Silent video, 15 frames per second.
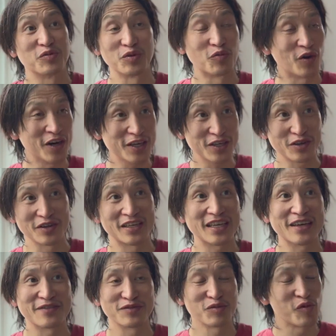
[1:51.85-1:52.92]
We want your
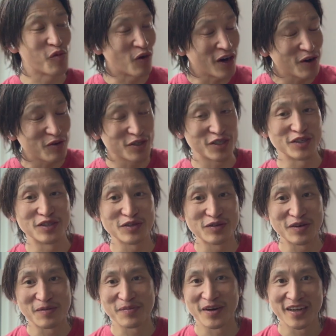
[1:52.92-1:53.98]
gifts, we want what you're
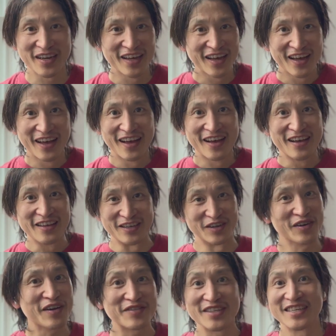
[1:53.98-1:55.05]
doing, but you don't
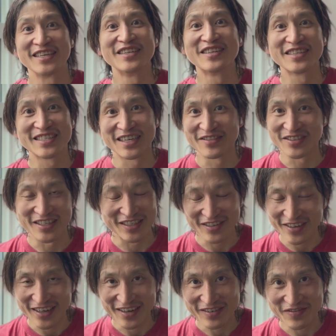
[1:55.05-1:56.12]
have to kill yourself to do
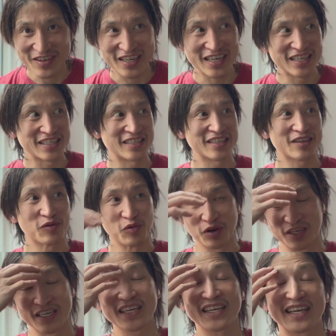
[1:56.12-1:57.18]
it, because we're
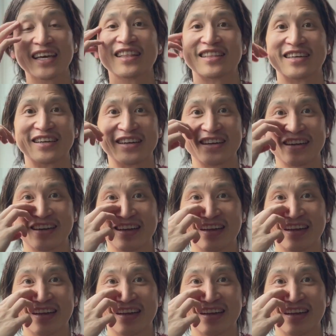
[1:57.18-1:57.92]
gonna get there.